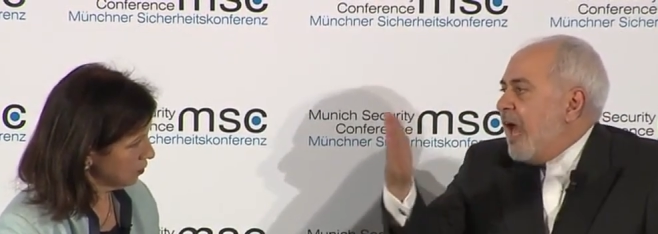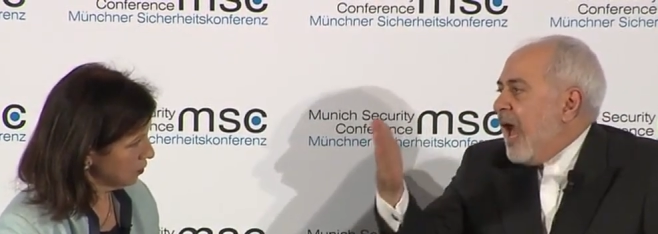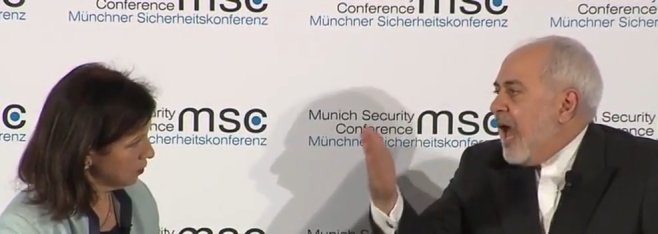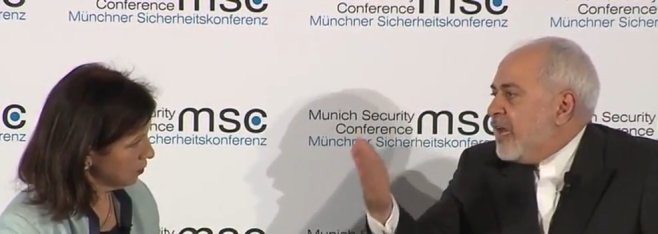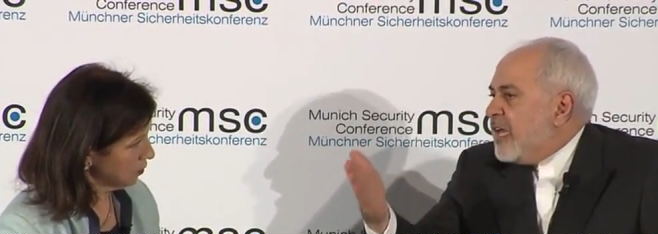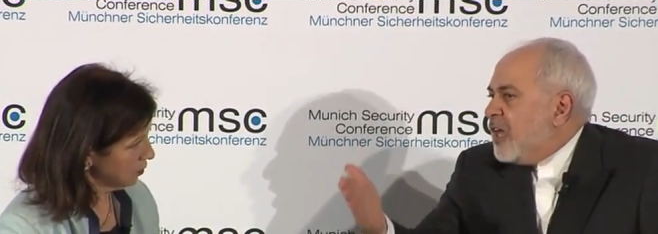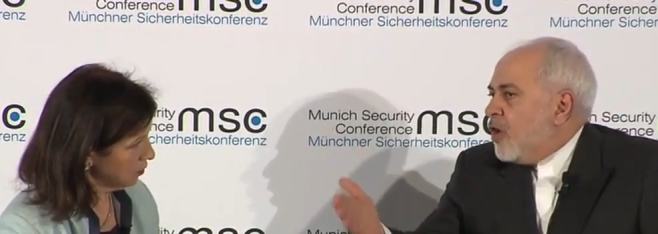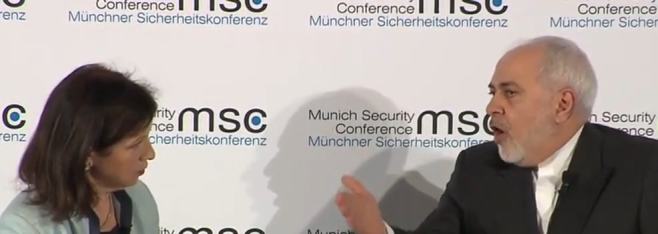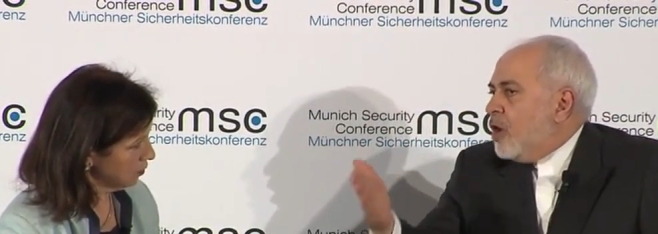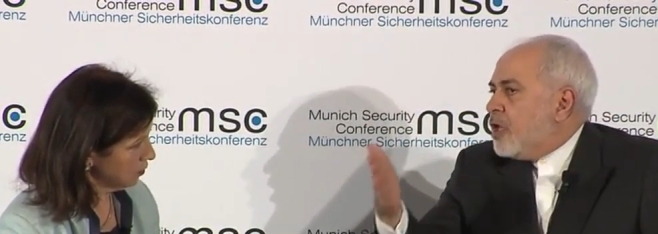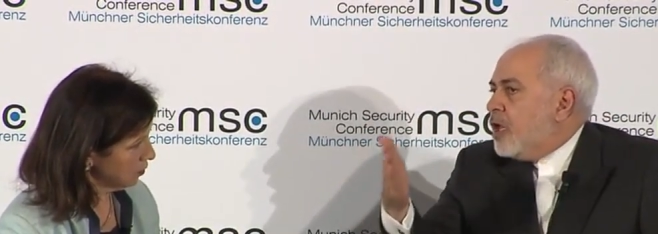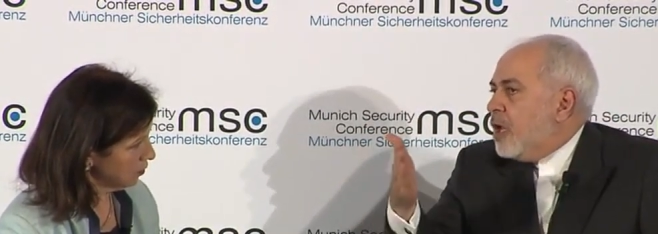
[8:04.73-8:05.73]
Speaker 1: an
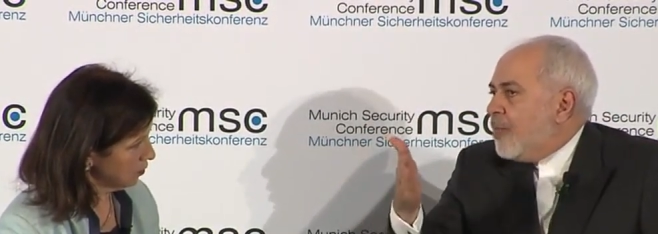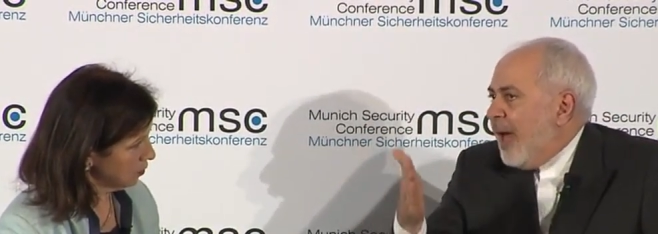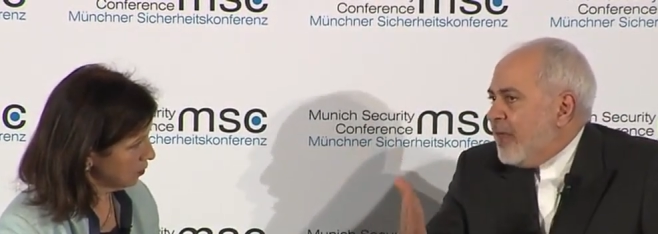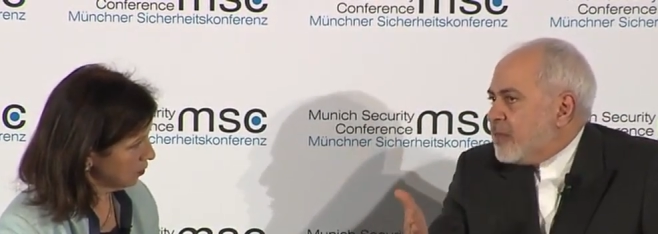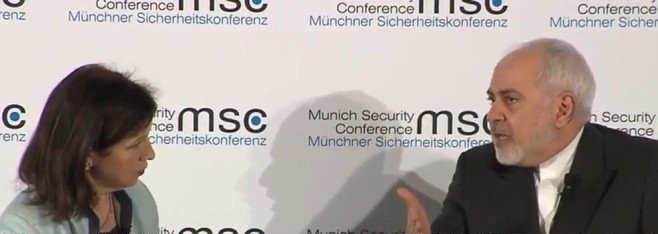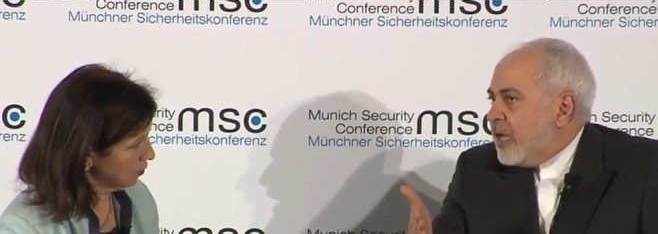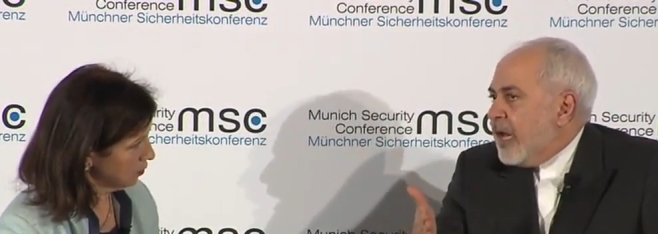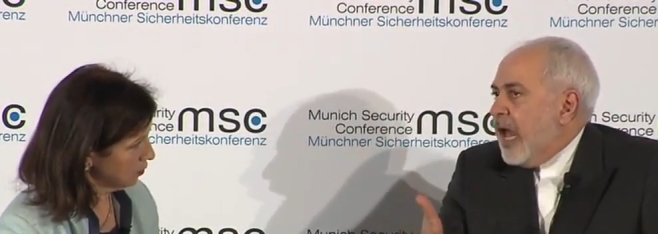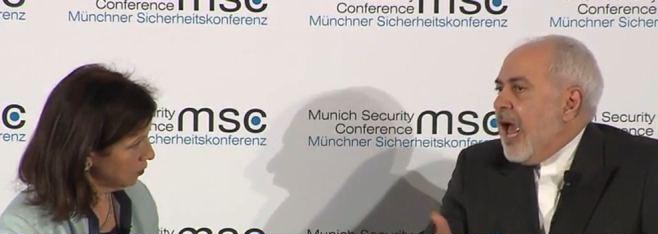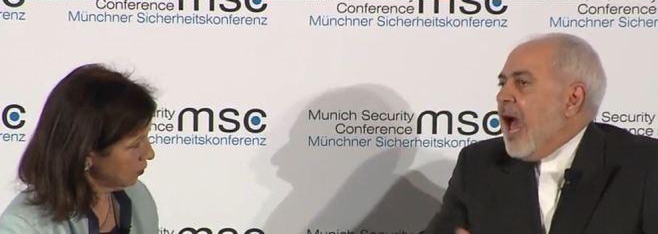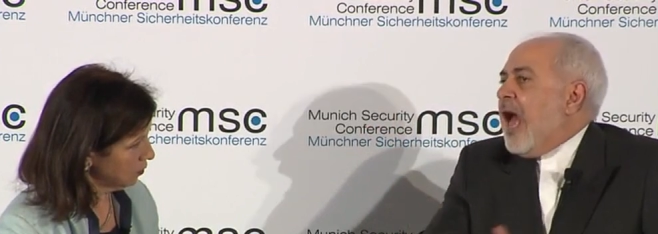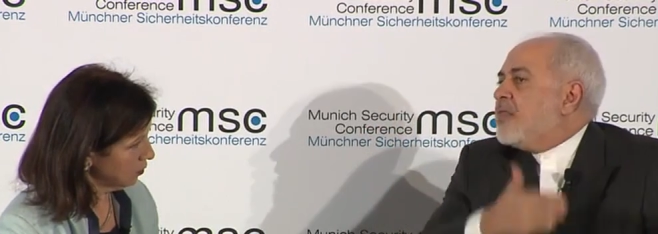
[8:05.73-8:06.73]
Iraqi commander,
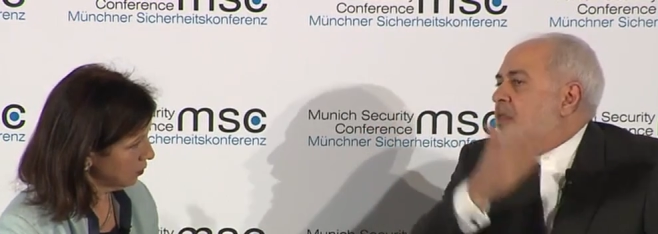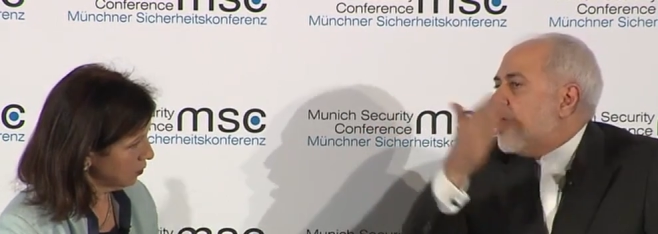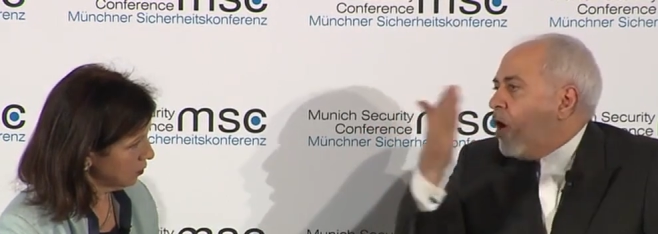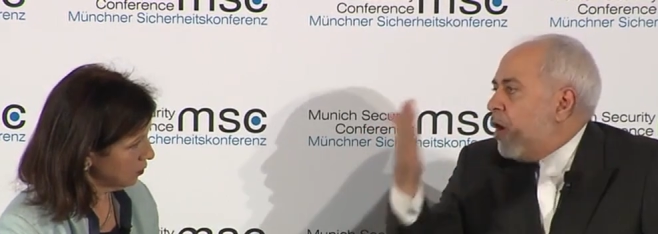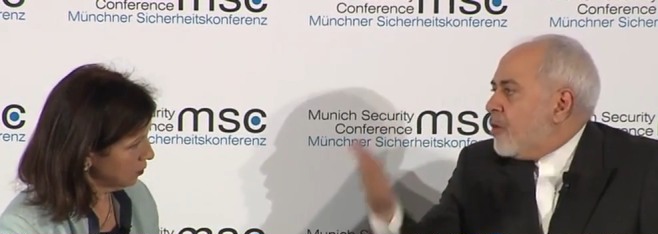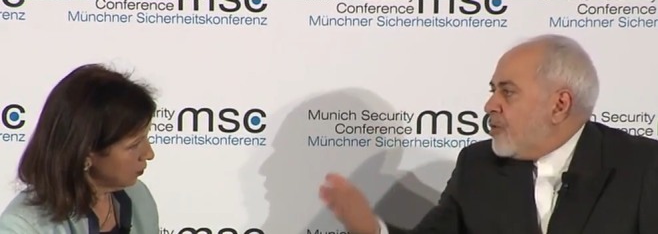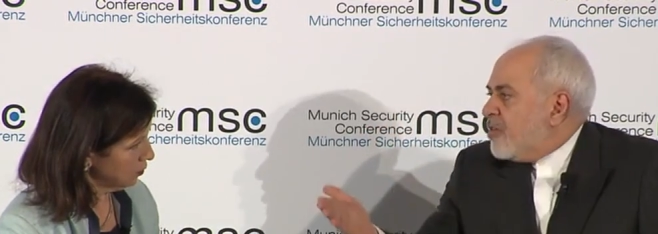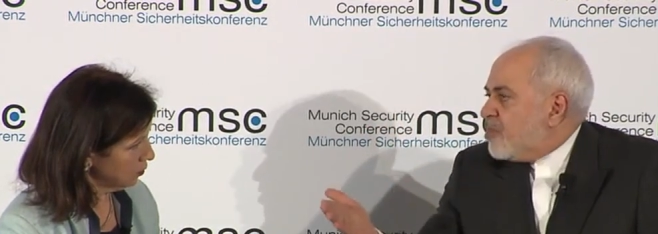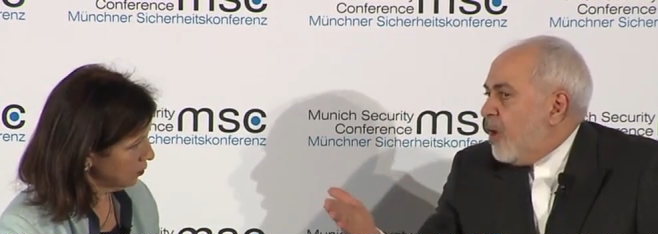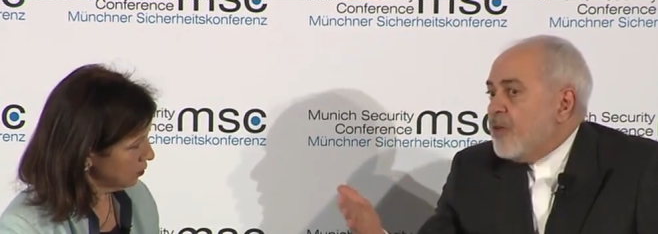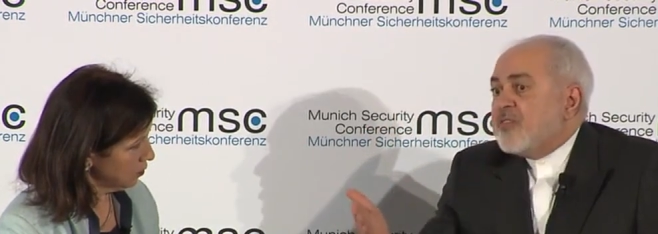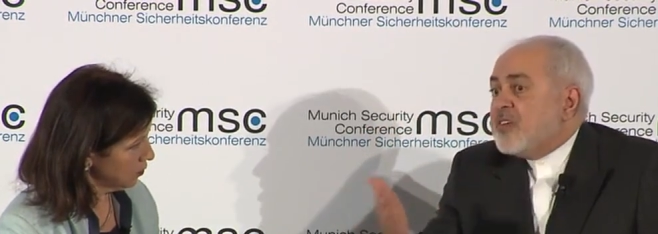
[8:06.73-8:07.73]
and there are
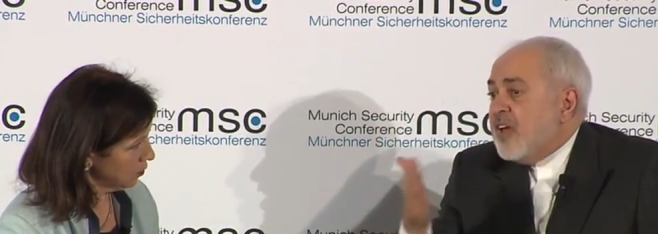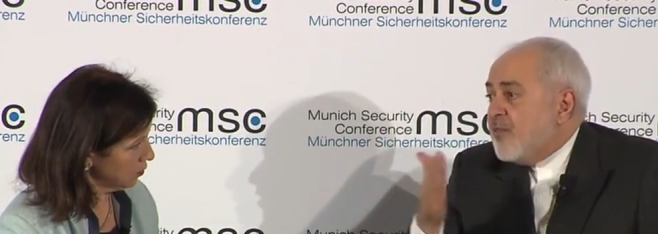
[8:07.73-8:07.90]
responses.